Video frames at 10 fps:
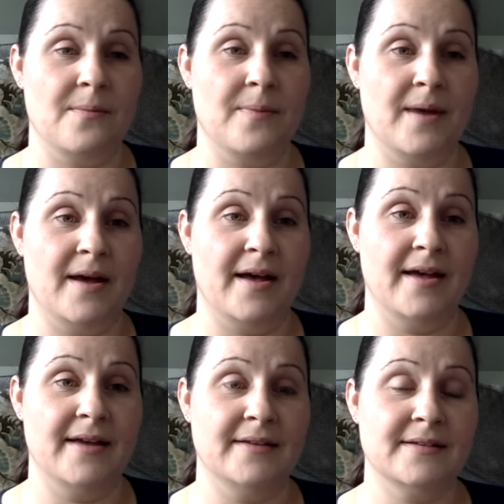
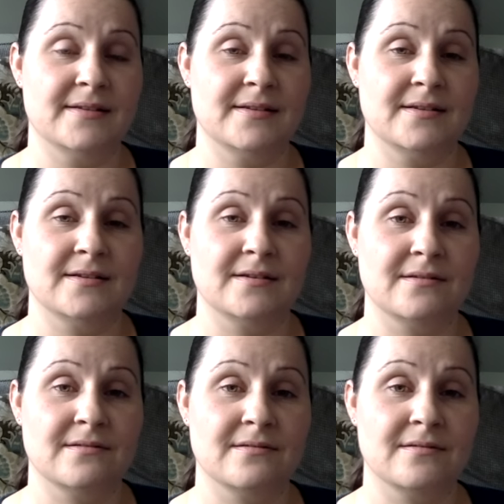but
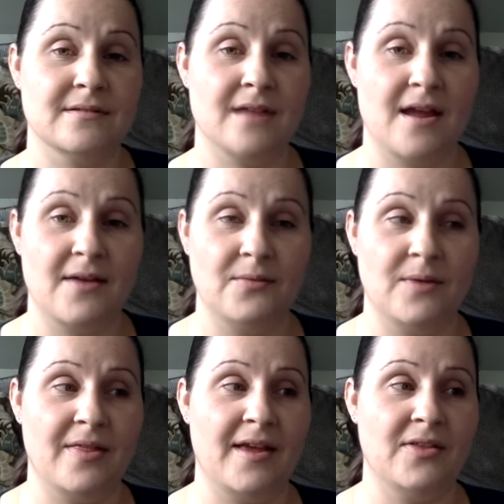
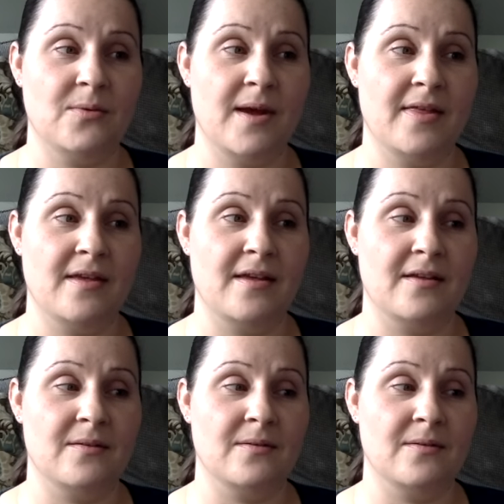I like the way that